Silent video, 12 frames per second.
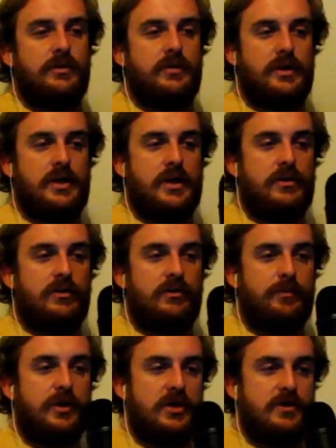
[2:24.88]
Now, can I do
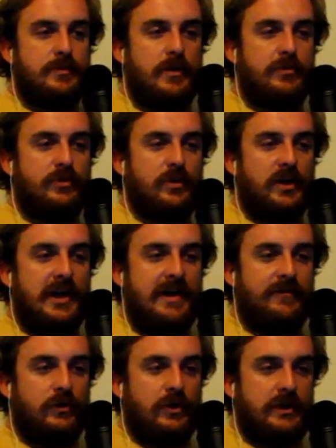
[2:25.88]
SpongeBob to a
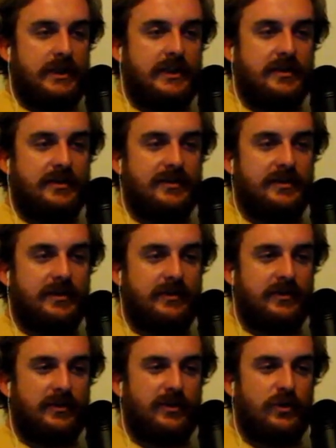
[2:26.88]
level that's
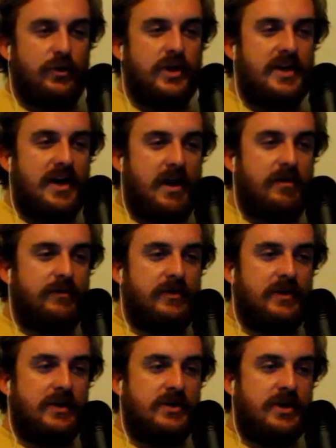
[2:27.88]
good enough to
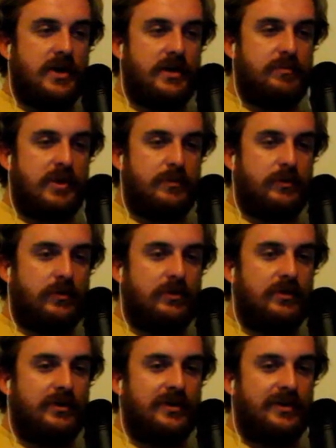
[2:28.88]
teach other people
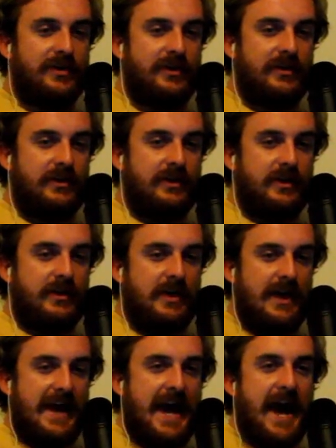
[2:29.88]

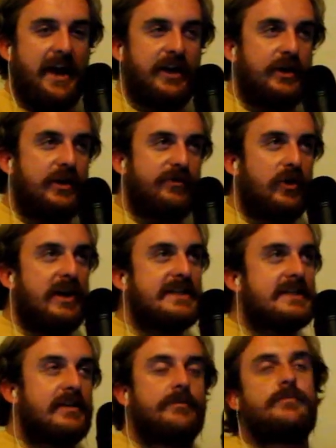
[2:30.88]
how to do the voice?